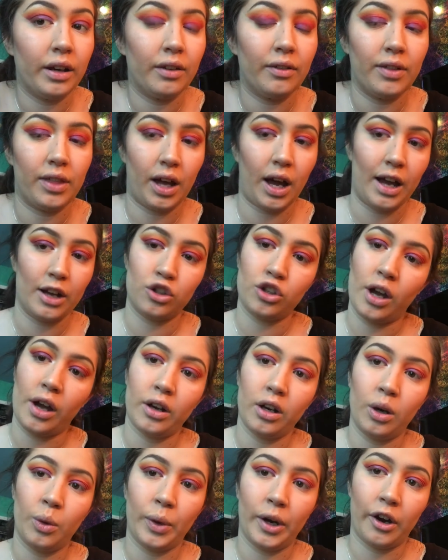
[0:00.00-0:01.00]
of the
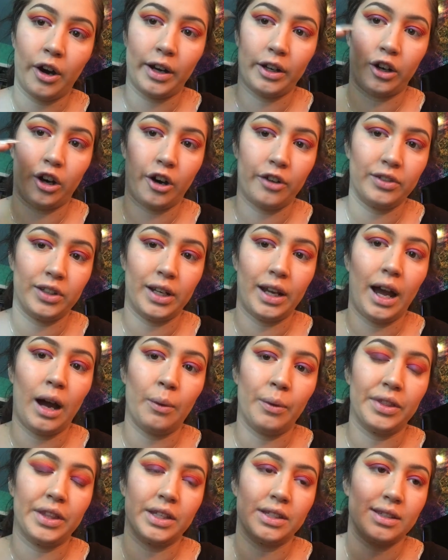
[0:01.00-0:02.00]
eyeshadow where I carved it out
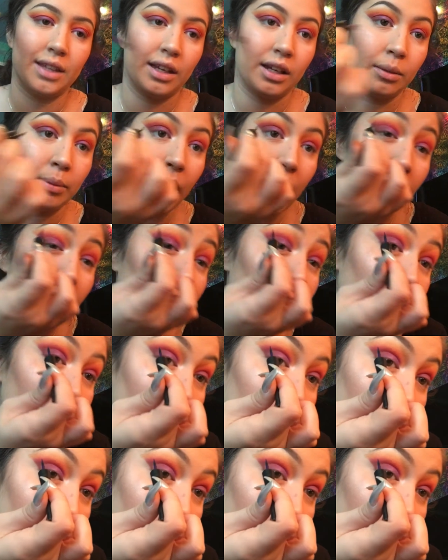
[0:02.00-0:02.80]
with the setting powder.